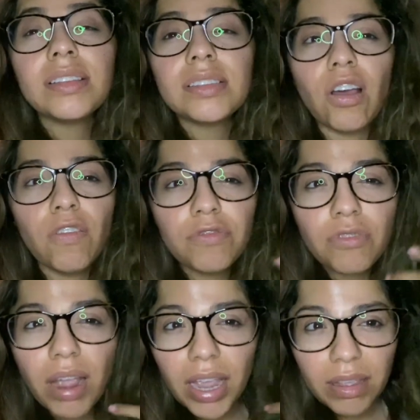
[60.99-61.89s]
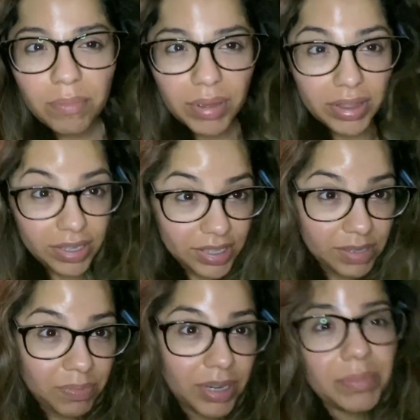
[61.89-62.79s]
self-dry, but this
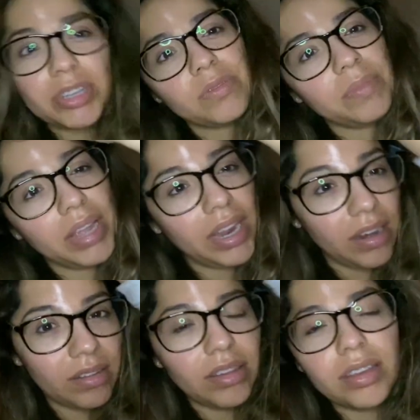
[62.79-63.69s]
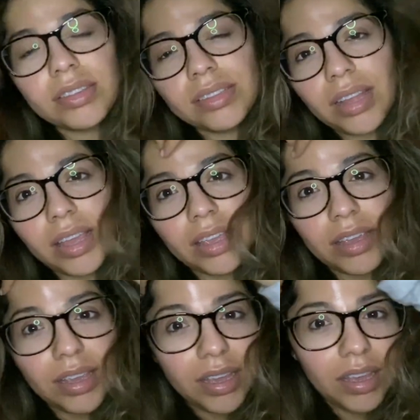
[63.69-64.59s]
is pretty much what my hair looks
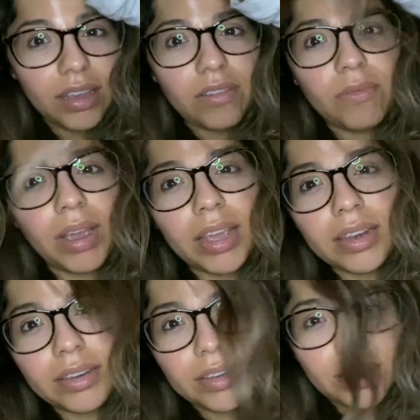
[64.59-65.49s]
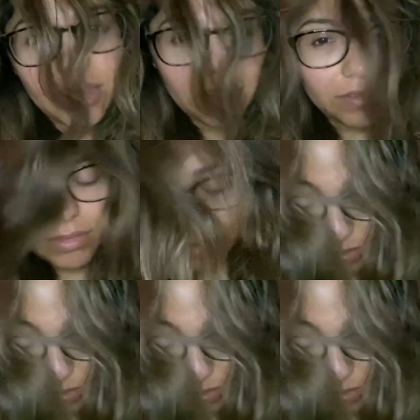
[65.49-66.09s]
like when, you know,